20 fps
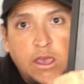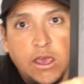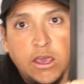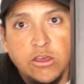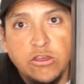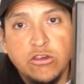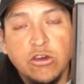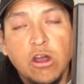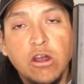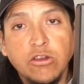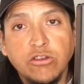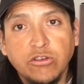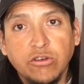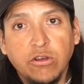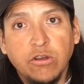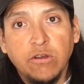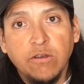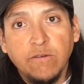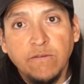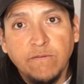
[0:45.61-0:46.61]
A
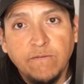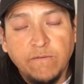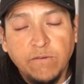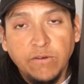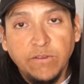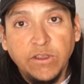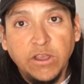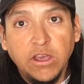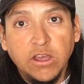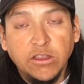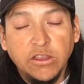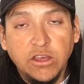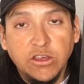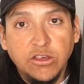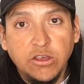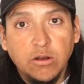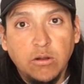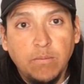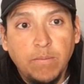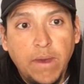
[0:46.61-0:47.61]
charger for the
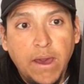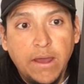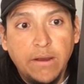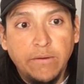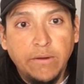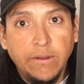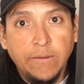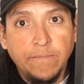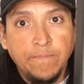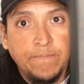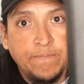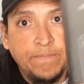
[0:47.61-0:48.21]
additional battery.